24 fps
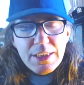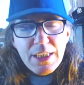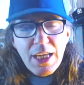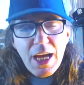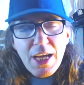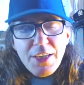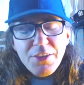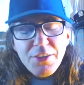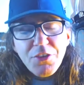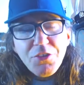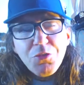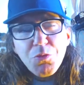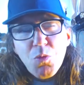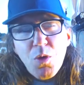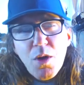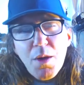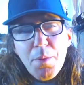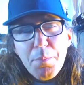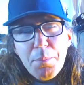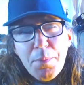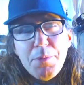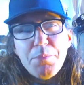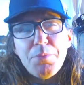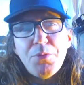I just
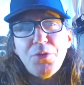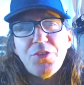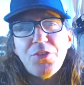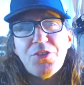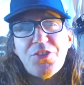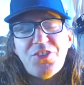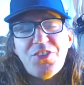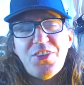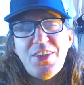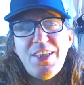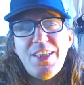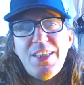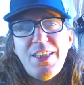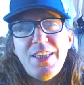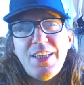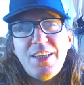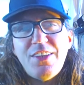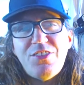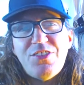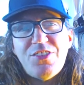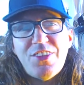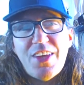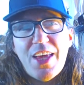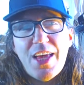want people to see the
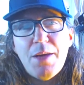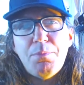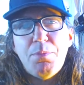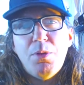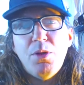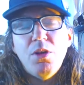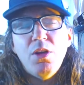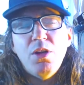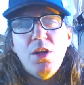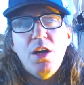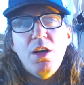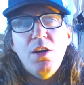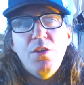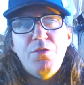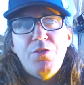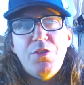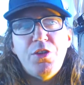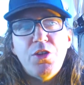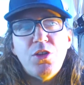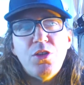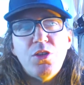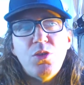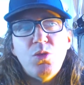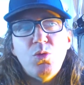example of
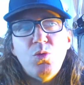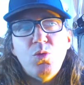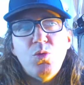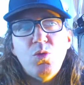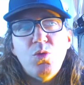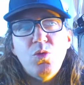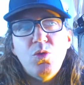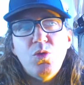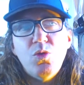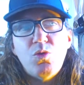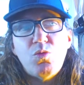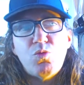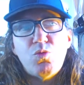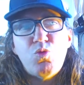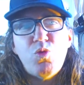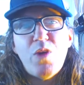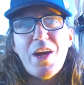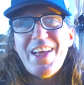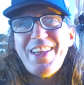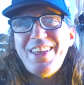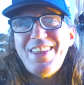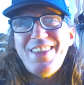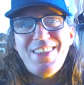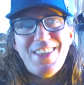the
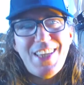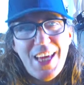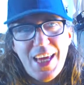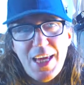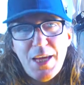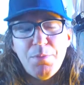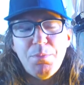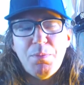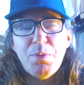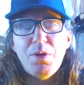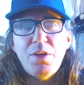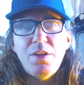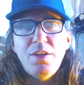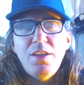red tape